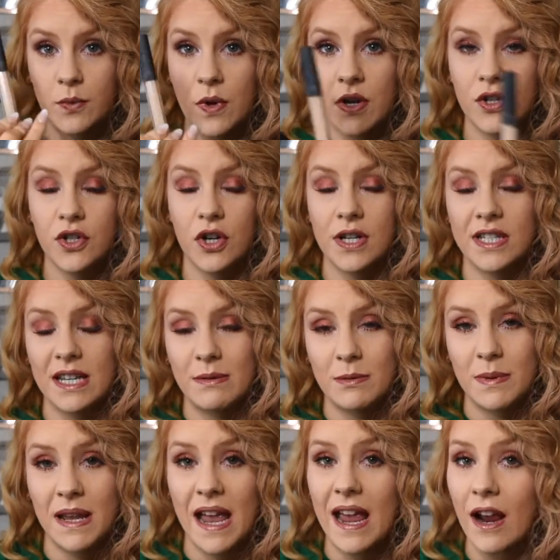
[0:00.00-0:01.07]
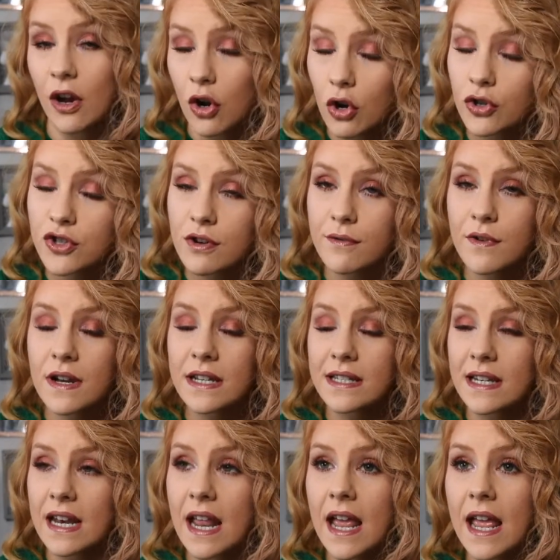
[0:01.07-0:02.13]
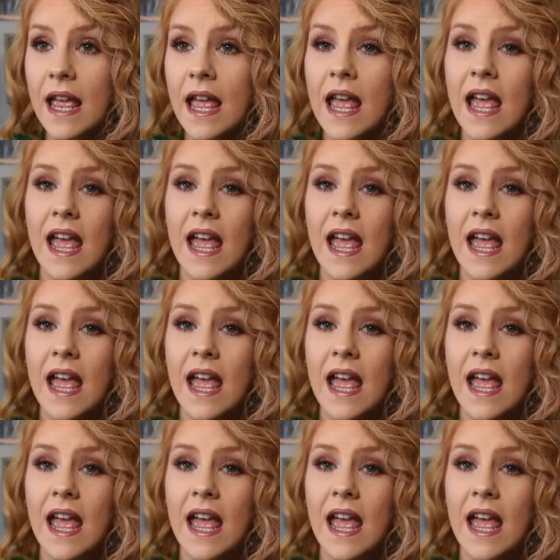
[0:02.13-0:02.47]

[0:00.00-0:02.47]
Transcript: which I seem to be getting a lot of recently.